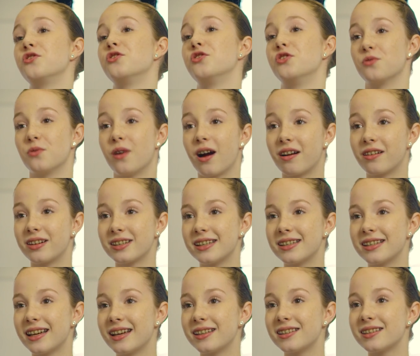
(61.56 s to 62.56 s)
who you are as
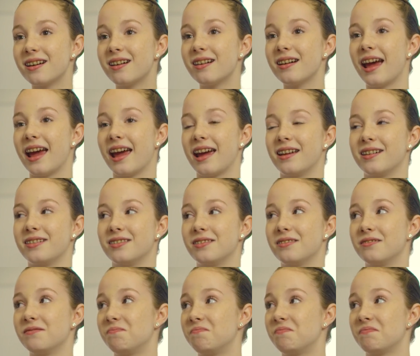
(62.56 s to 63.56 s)
a dancer
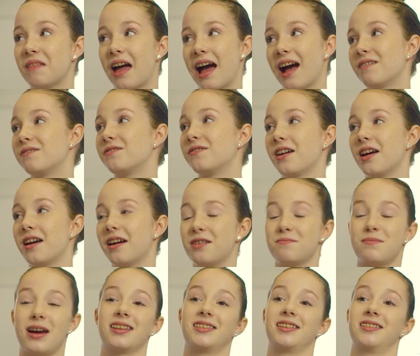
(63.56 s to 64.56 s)
and have an
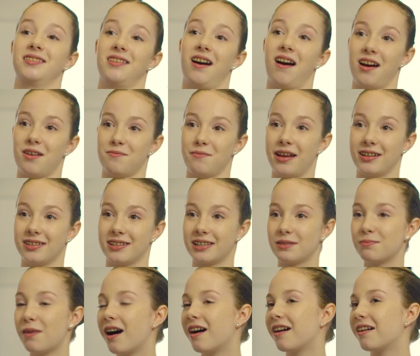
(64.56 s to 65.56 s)
amazing time and
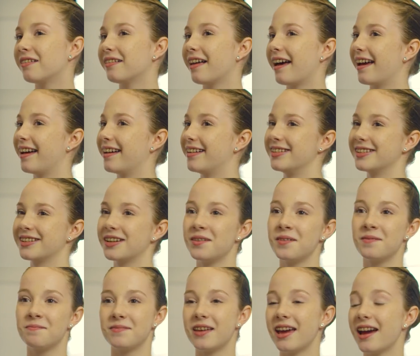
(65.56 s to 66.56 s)
smile and
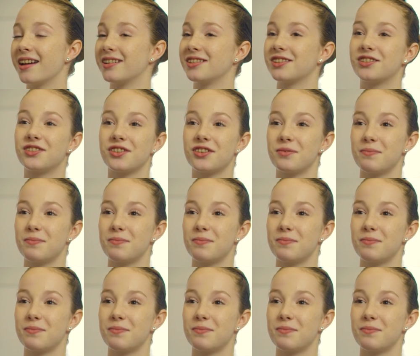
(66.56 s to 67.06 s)
yeah, just do